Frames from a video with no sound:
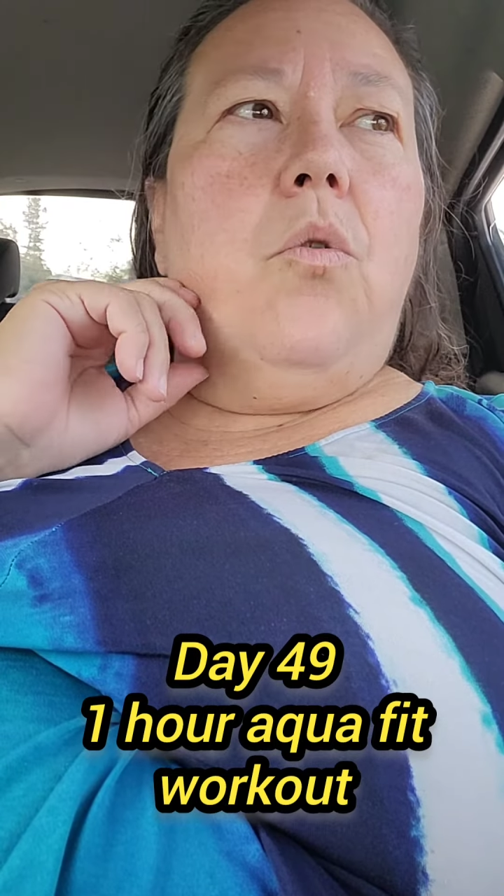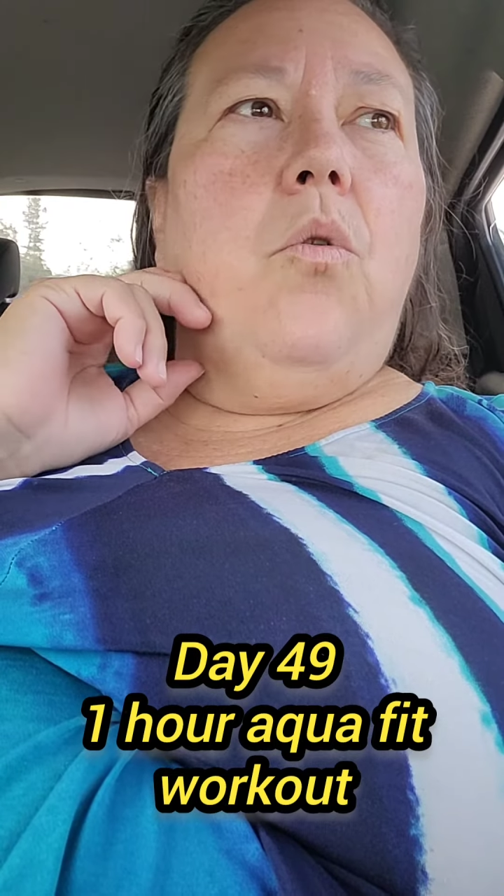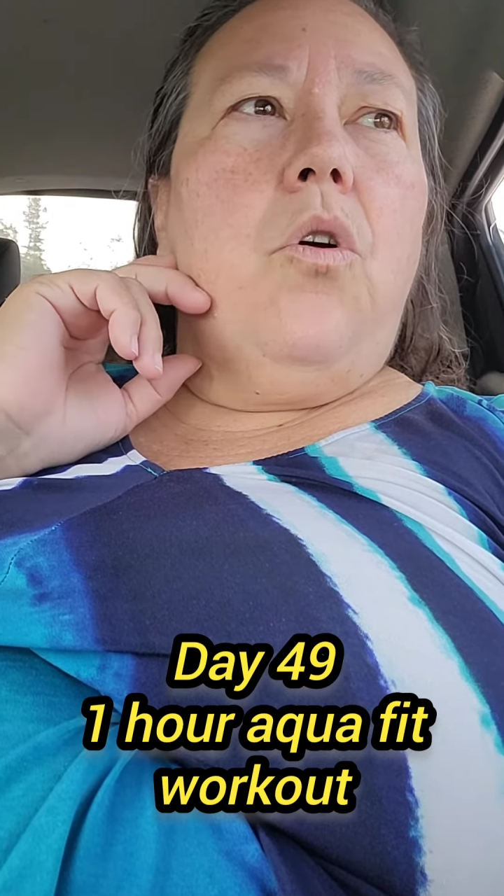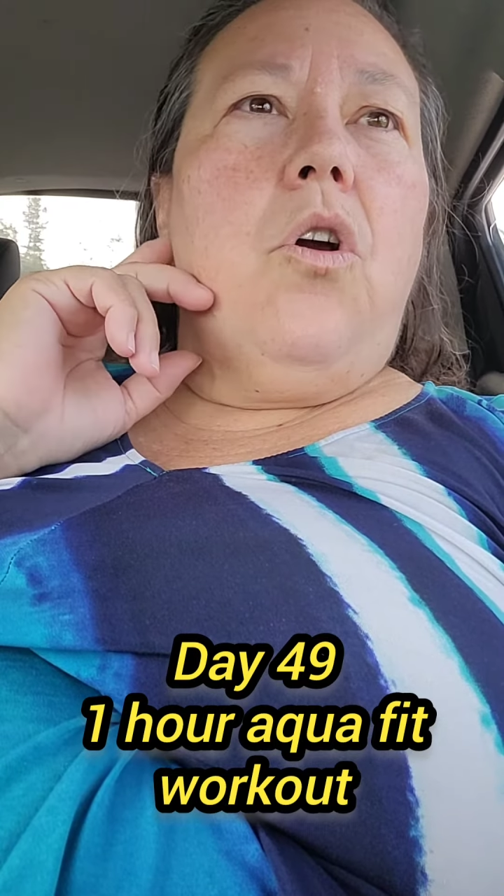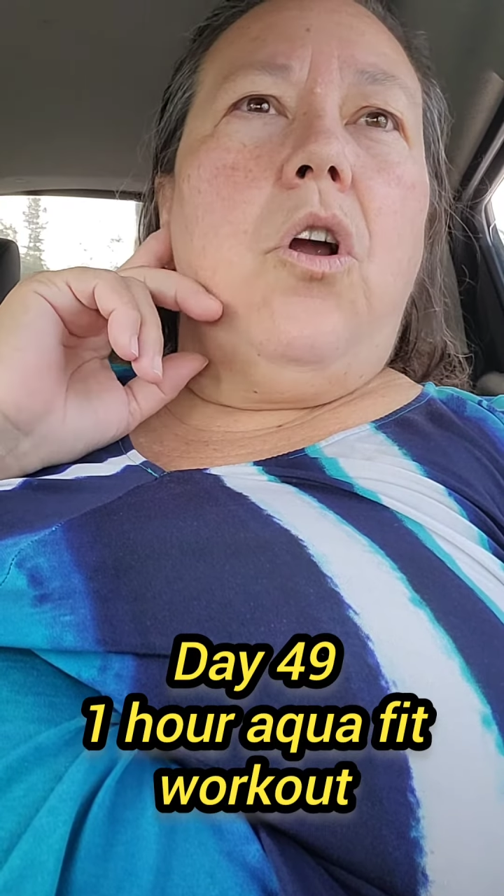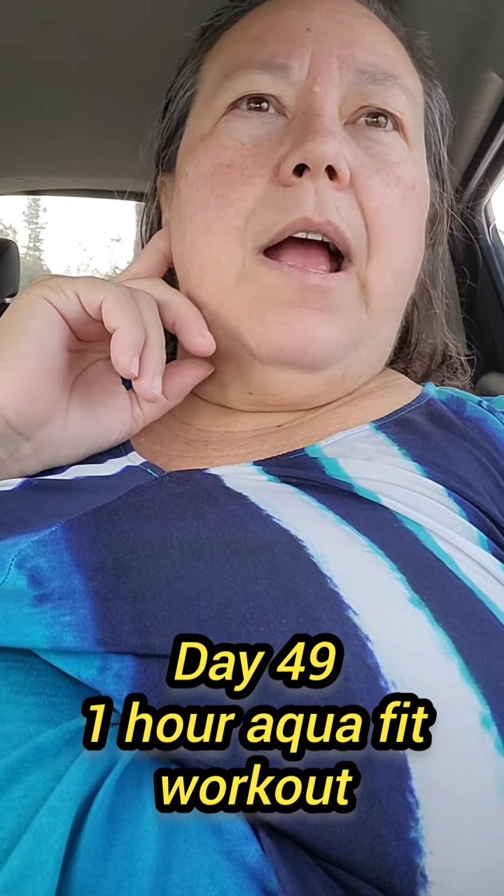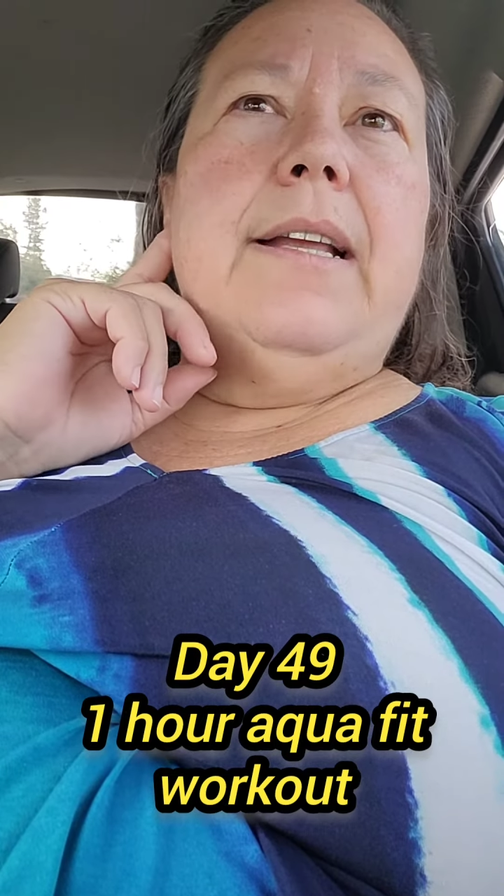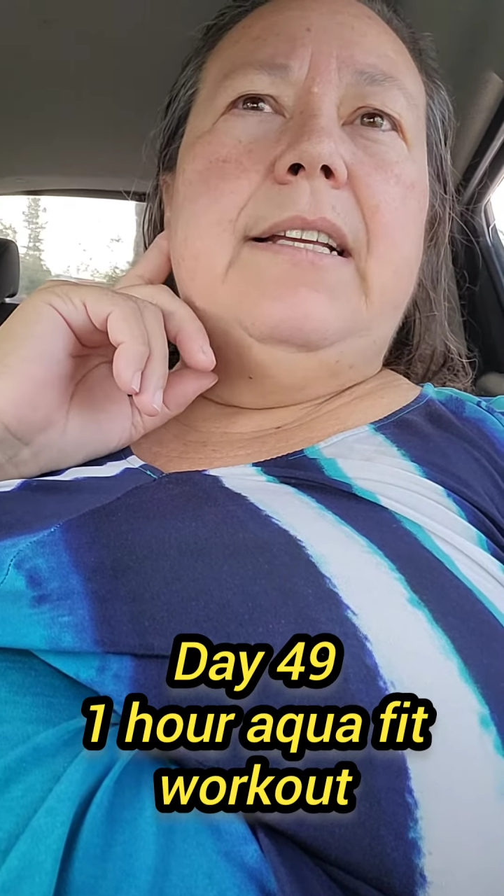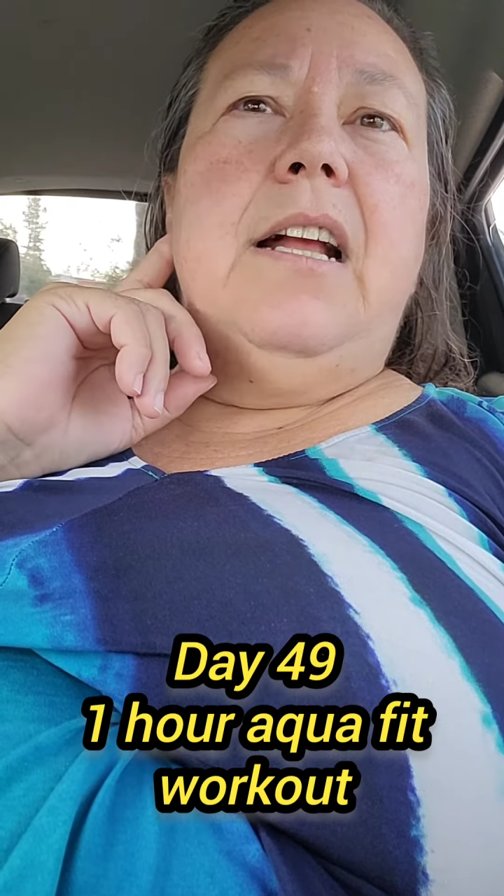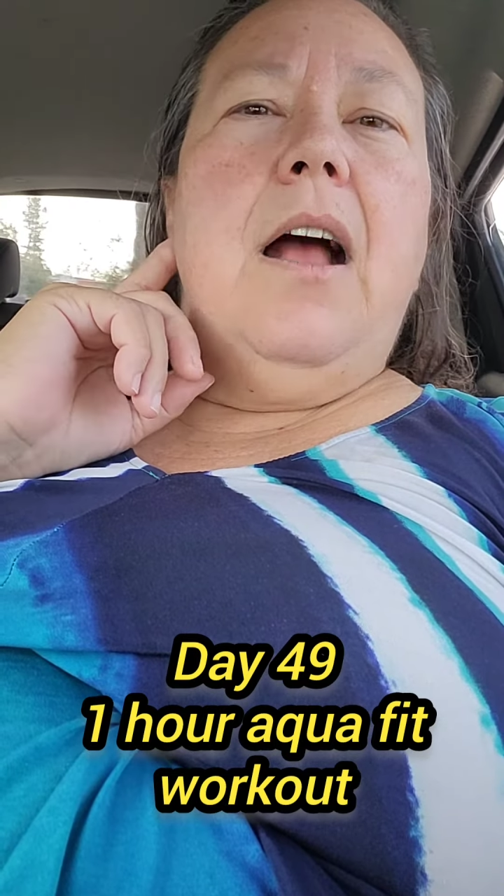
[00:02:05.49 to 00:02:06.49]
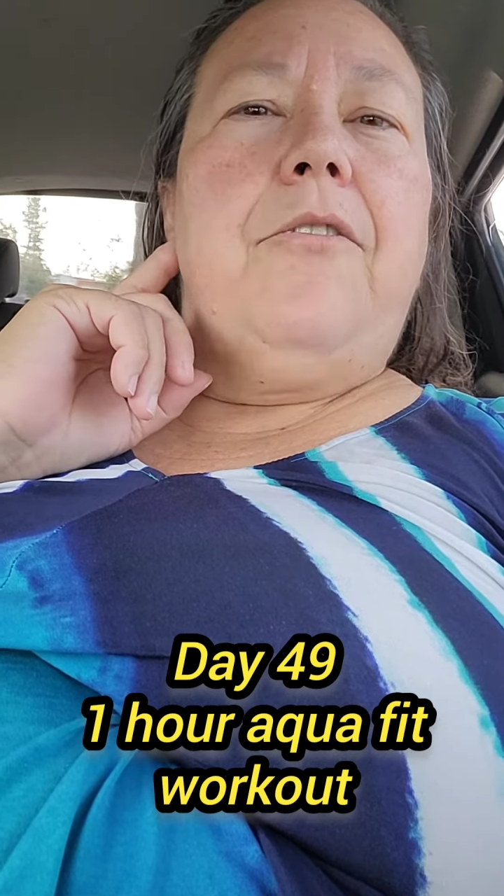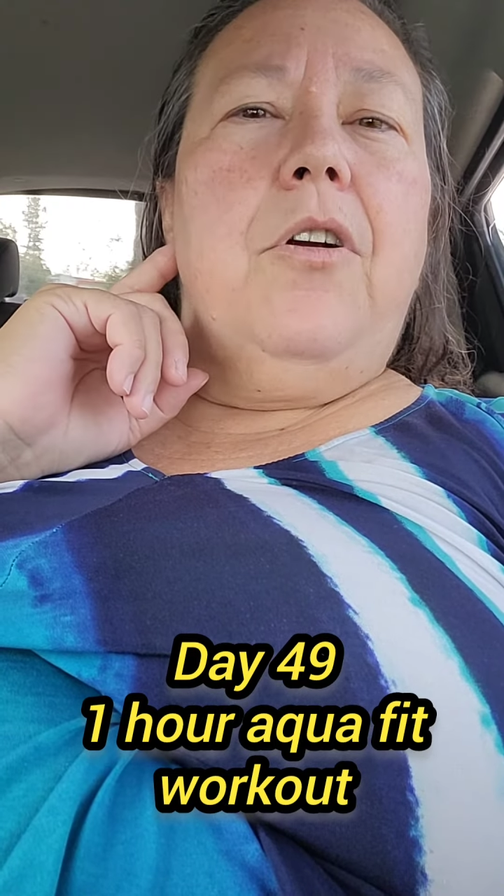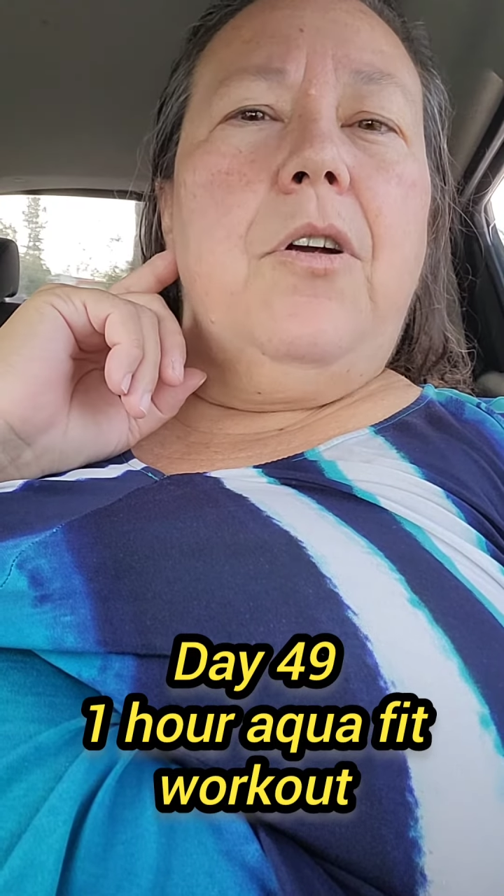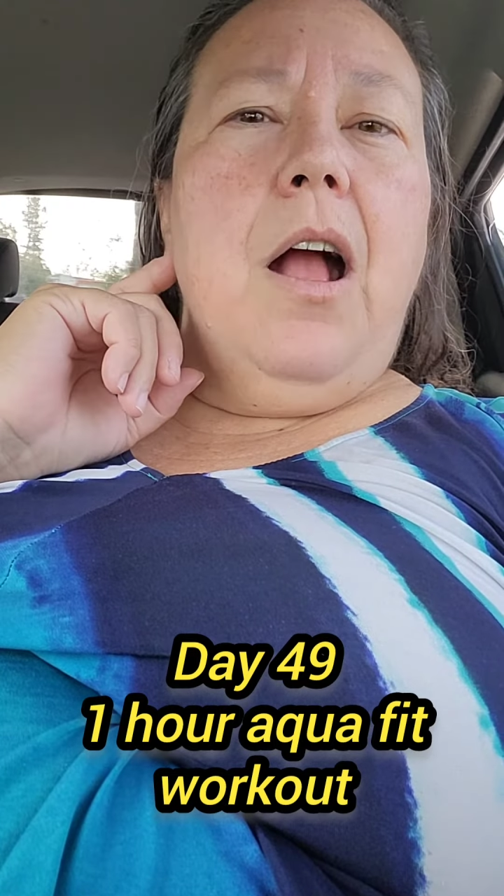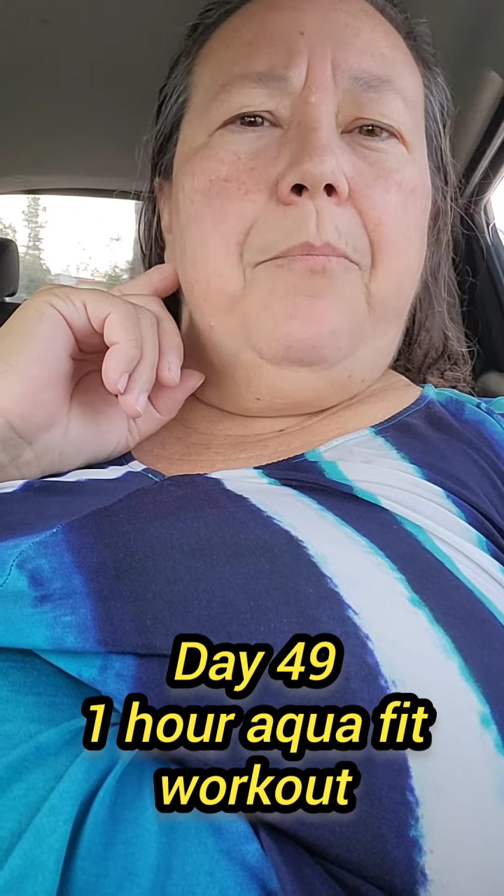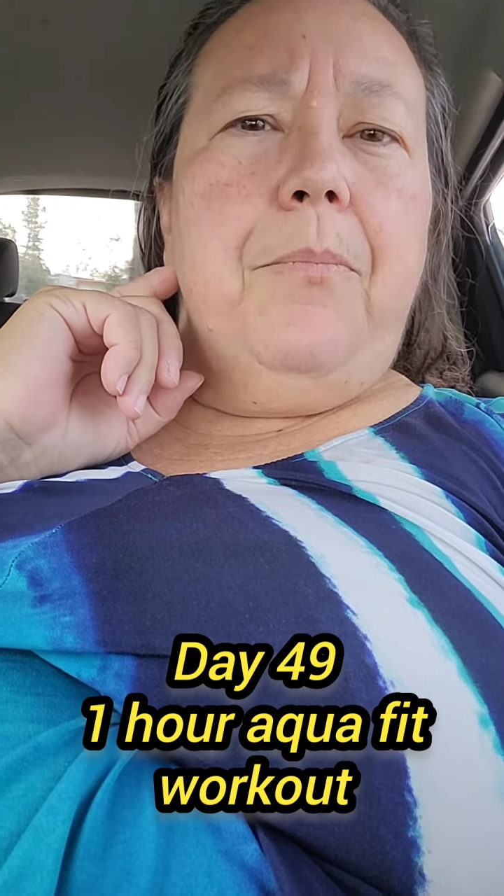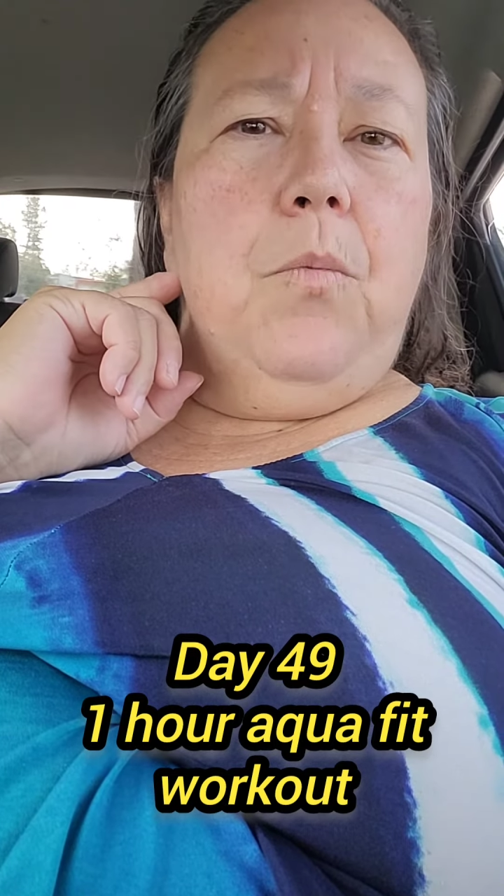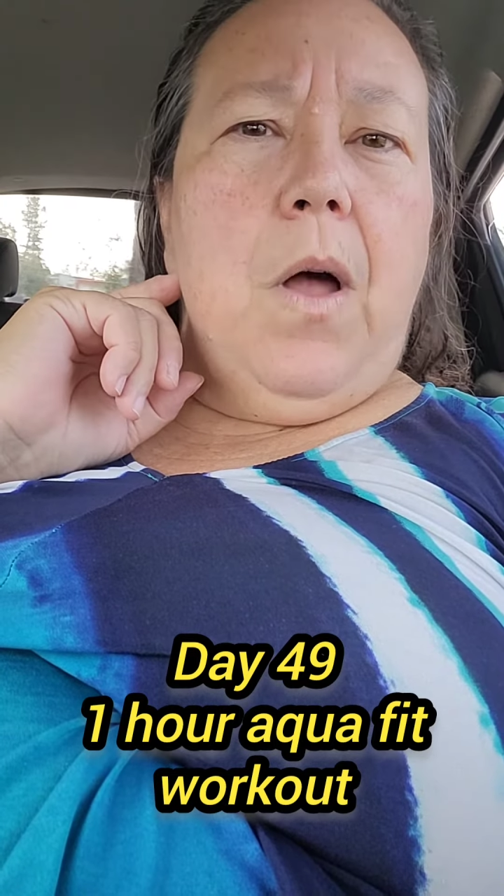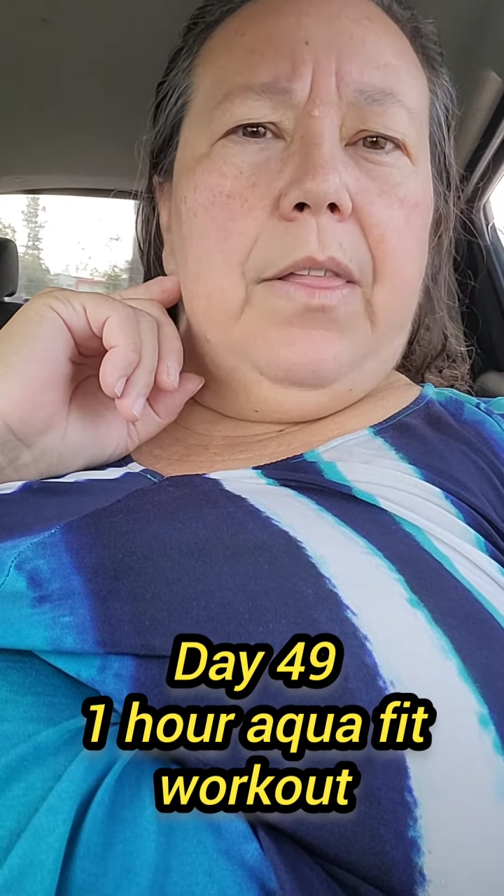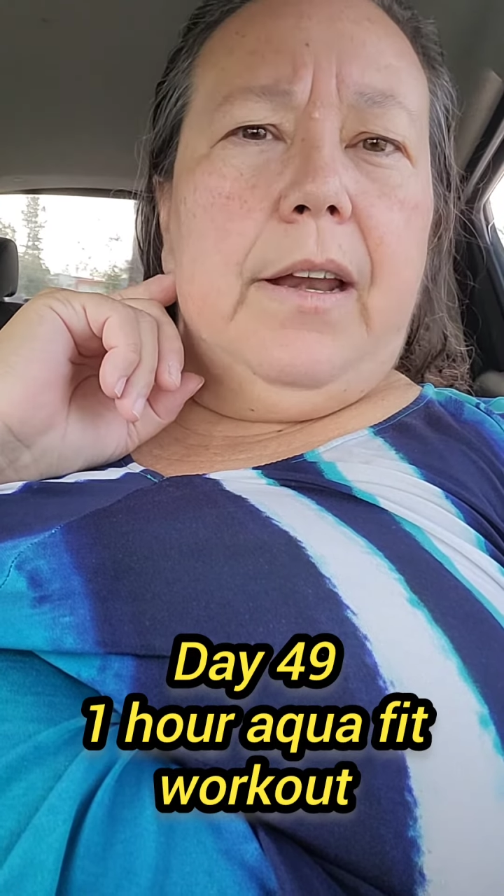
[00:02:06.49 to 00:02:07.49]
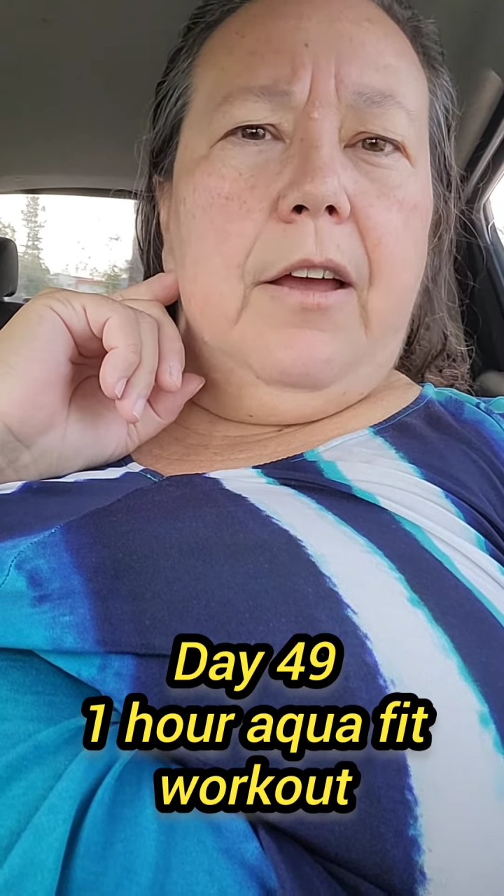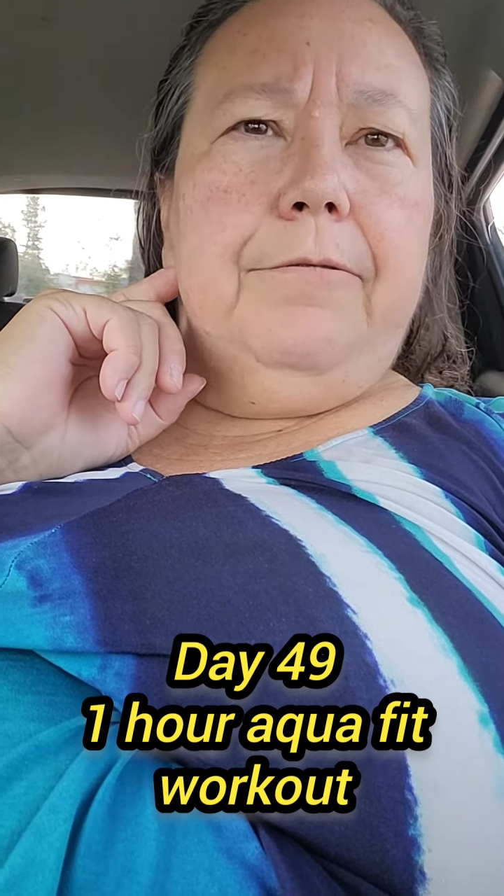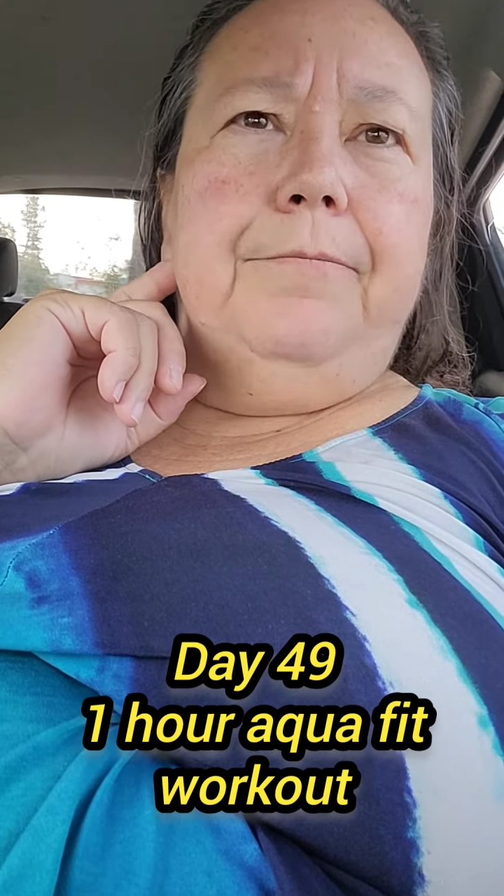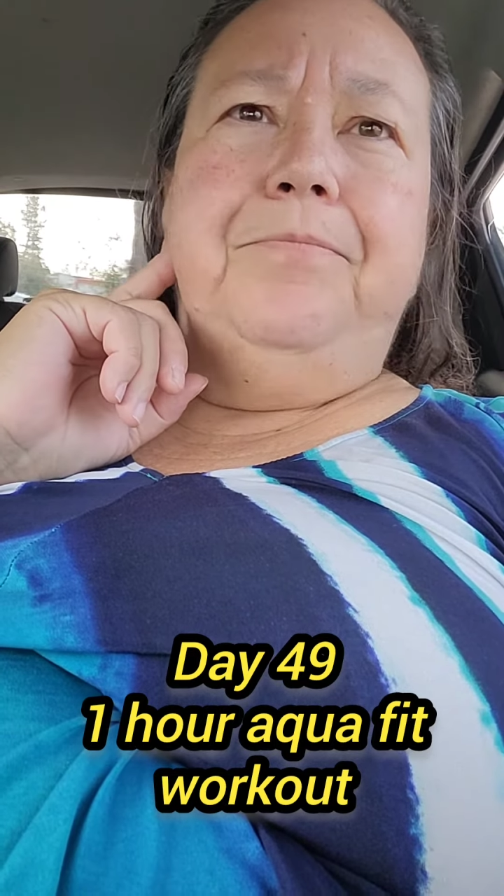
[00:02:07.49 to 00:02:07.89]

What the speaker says: or I didn't cover up well enough.